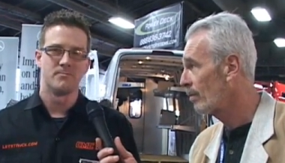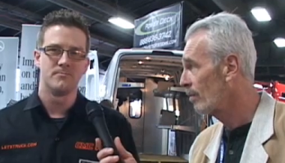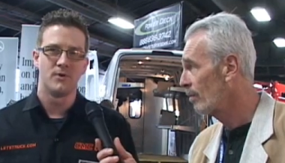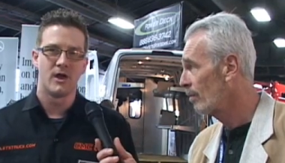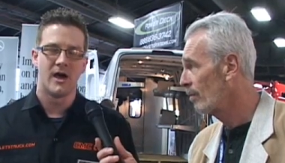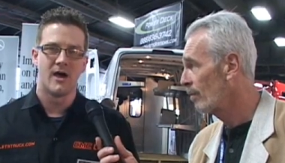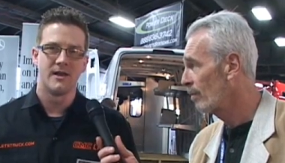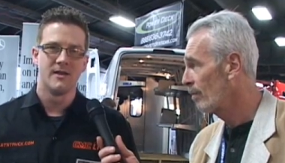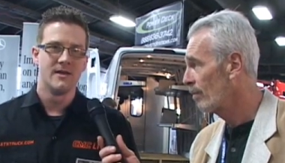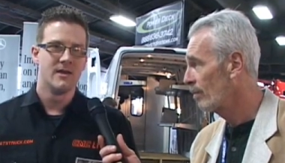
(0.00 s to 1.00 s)
Speaker 1: and put
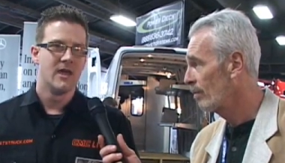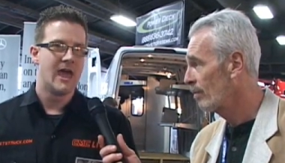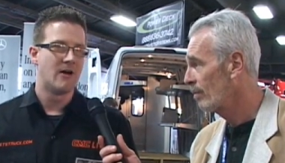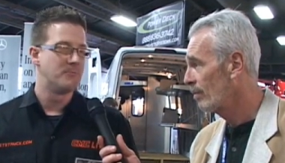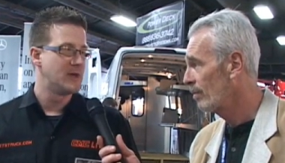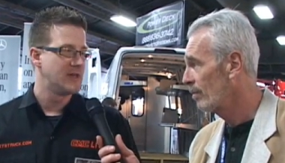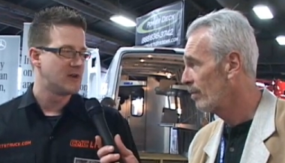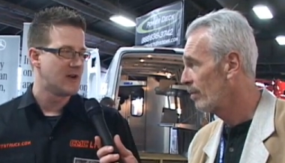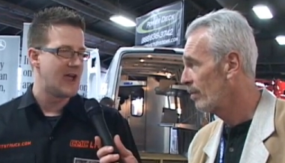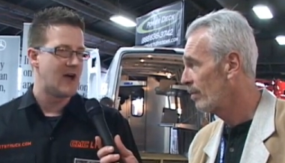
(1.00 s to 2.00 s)
on how
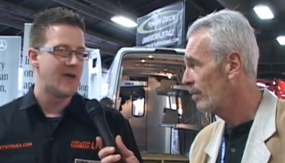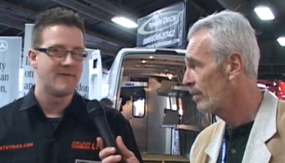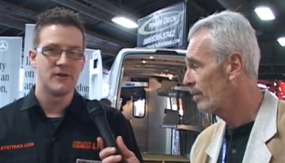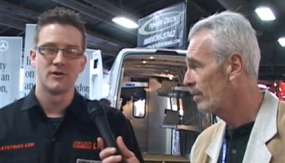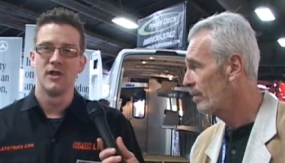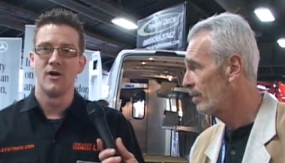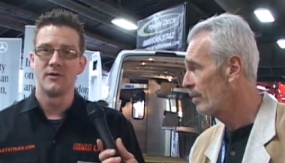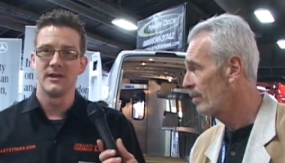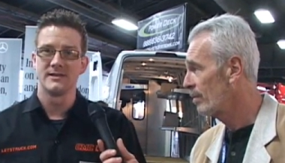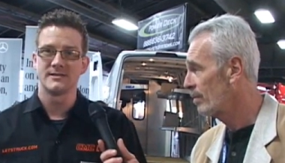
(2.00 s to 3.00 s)
heavy your
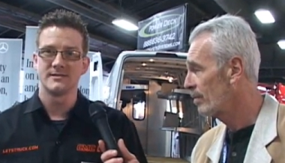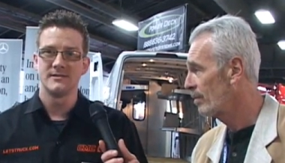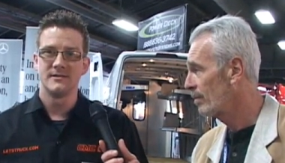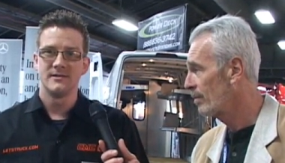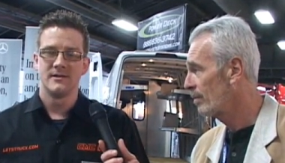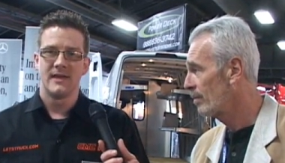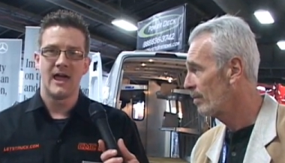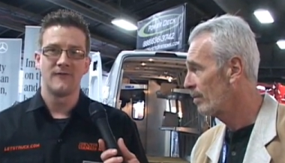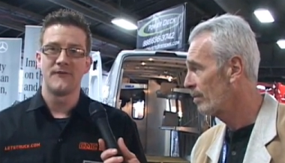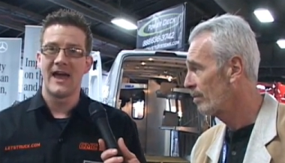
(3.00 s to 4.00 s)
load is,
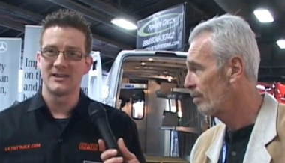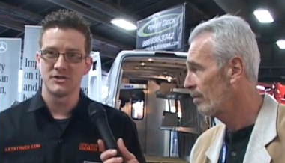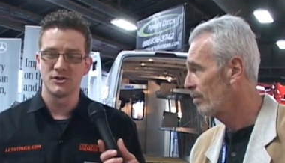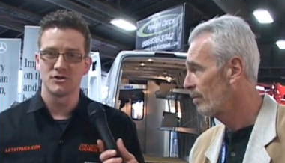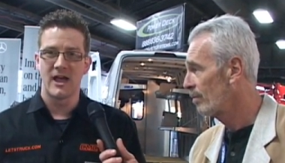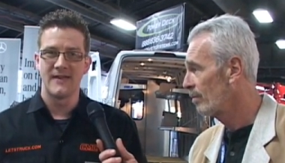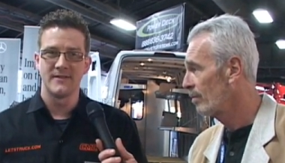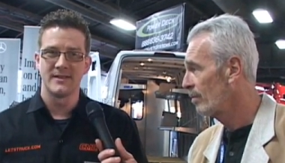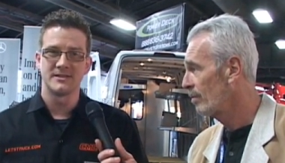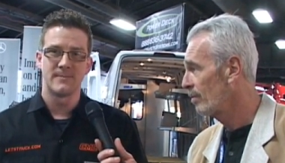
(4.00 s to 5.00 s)
how fast you're
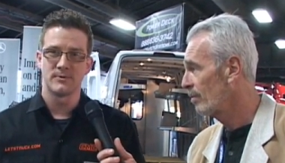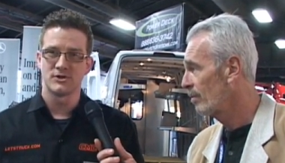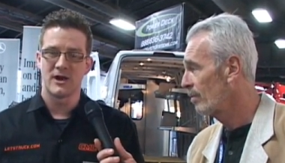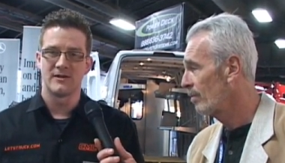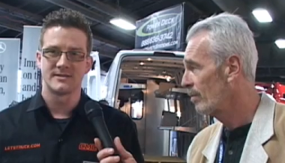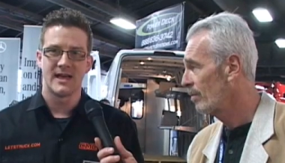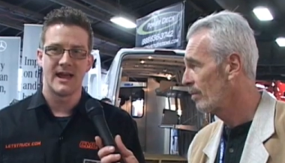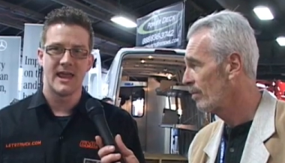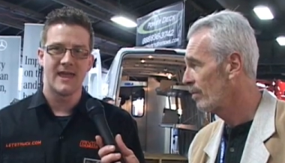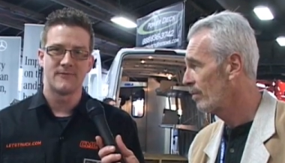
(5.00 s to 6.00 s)
driving, the temperature
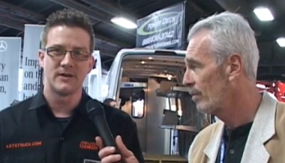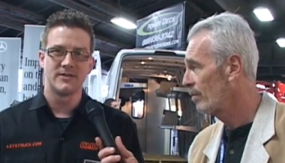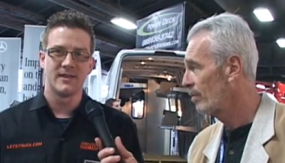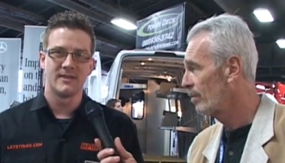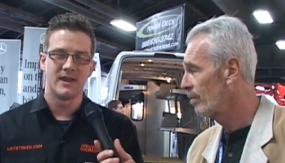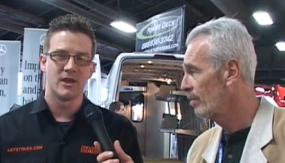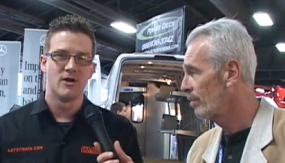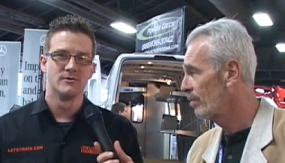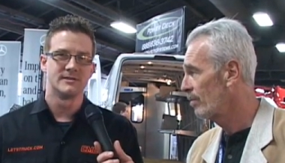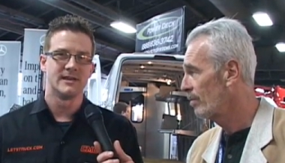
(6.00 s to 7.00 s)
outside, everything that it
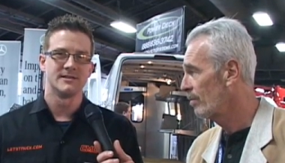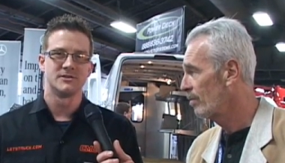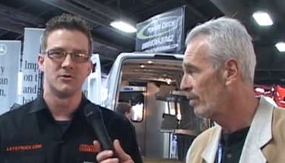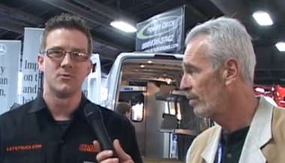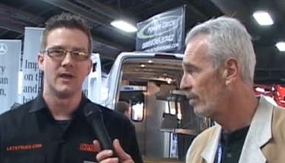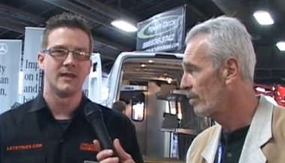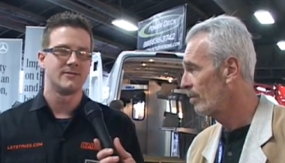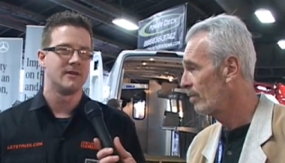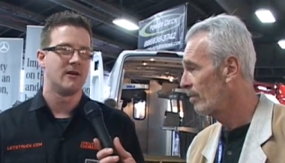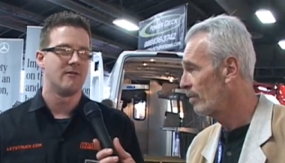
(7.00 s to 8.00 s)
goes into
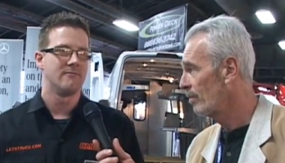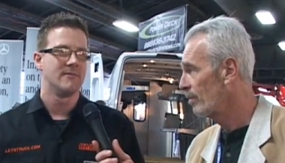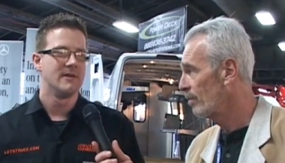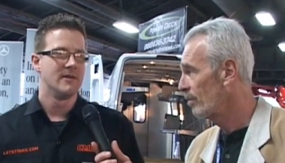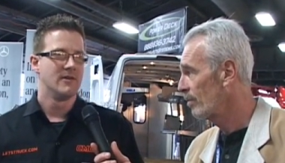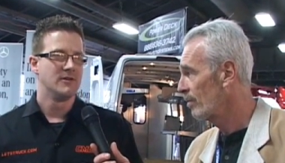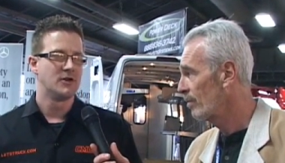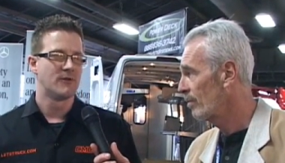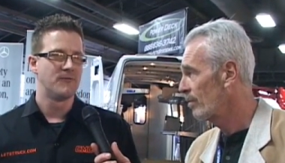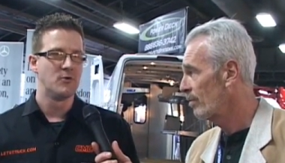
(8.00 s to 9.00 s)
with, you know,
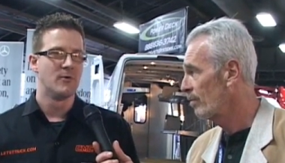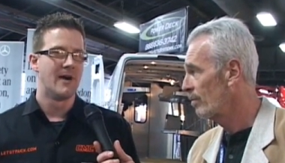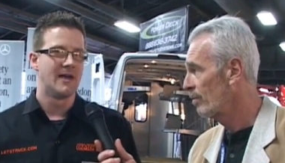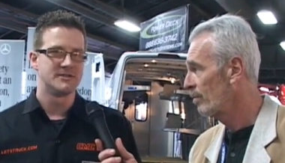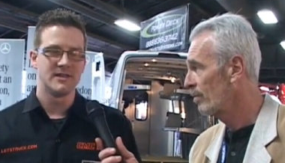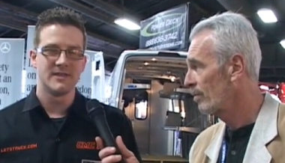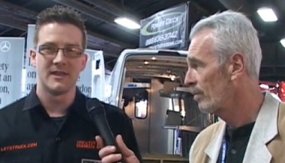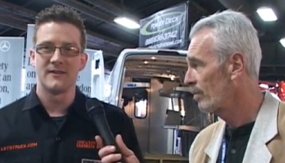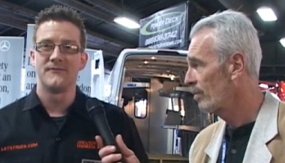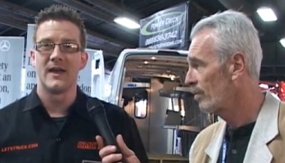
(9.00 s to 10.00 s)
your fuel mileage, anything
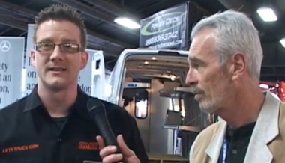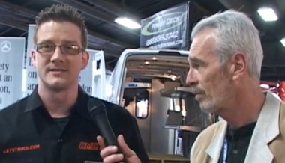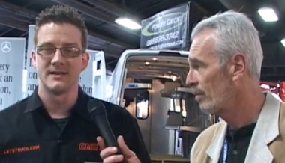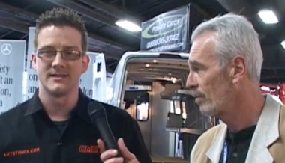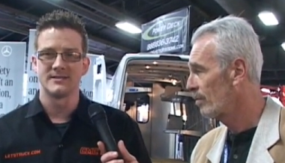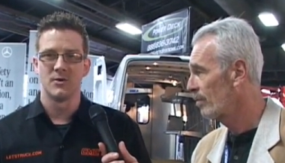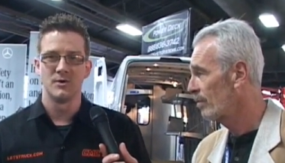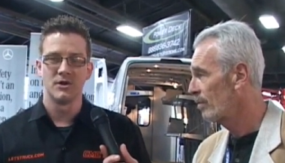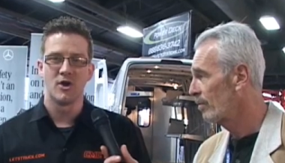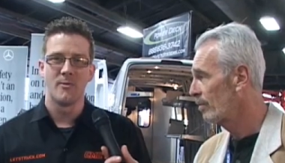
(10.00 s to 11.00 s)
that affects it. So
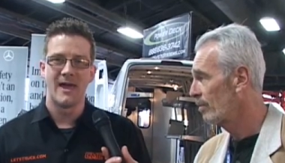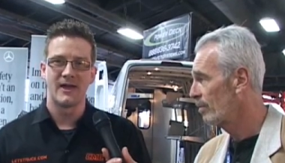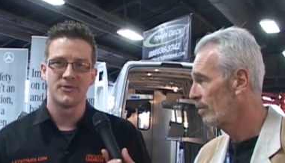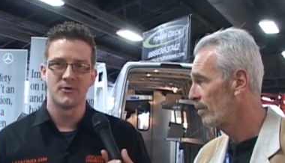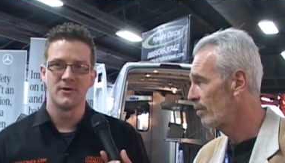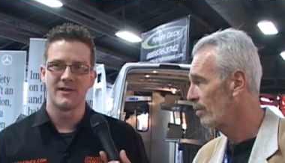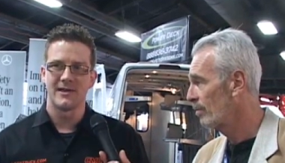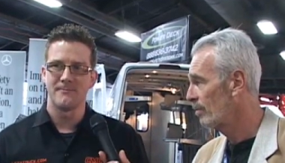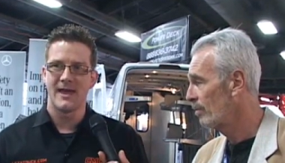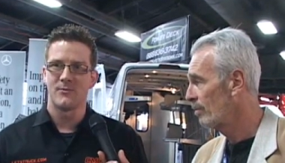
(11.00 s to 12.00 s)
when you go back through and you're
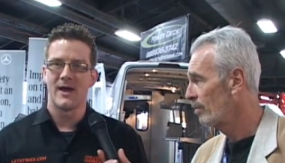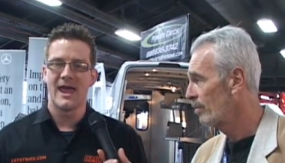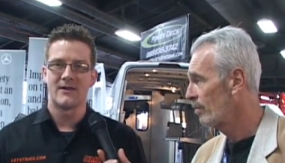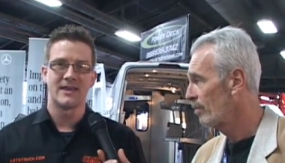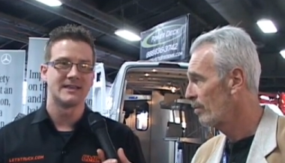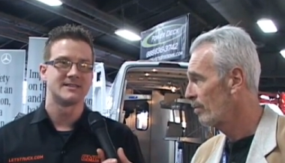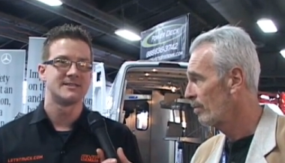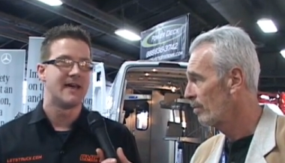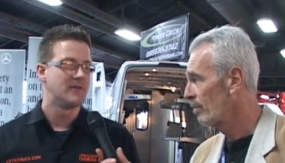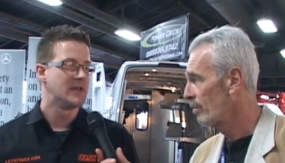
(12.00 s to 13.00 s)
like, man, how'd I get
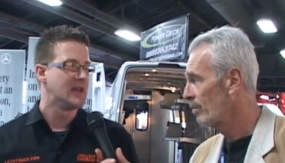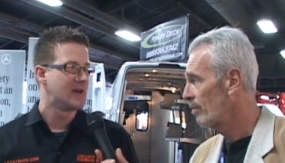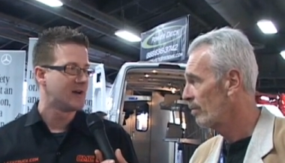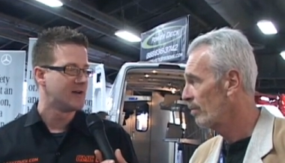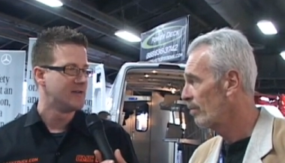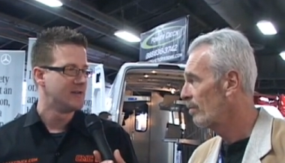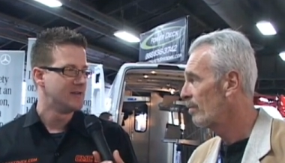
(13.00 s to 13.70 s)
7 here?